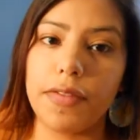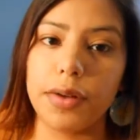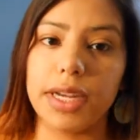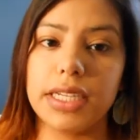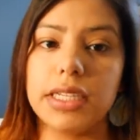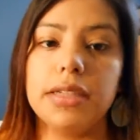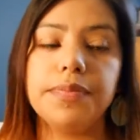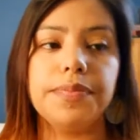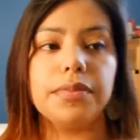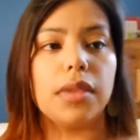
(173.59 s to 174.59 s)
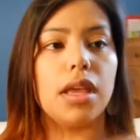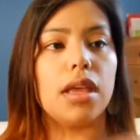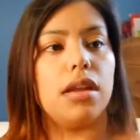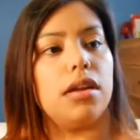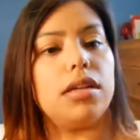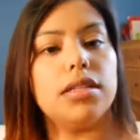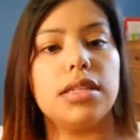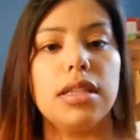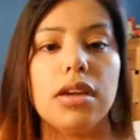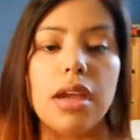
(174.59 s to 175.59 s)
foundation and our
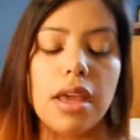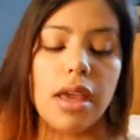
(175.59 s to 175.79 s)
concealer,